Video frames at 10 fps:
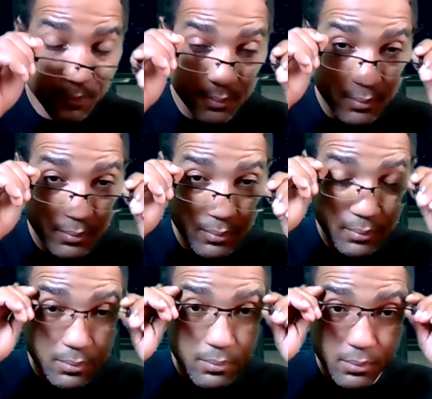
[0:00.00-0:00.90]

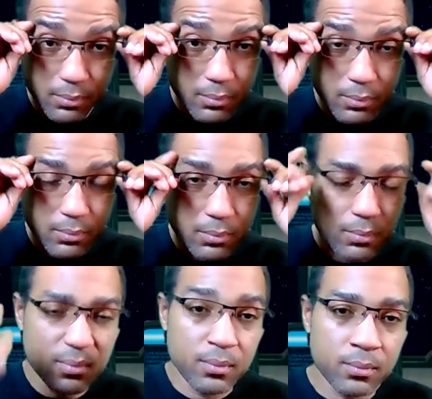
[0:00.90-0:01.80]

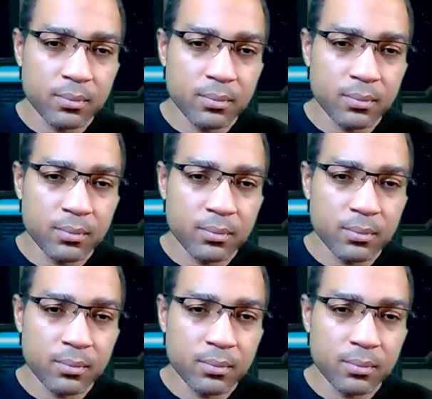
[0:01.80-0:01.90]
Nothing is said.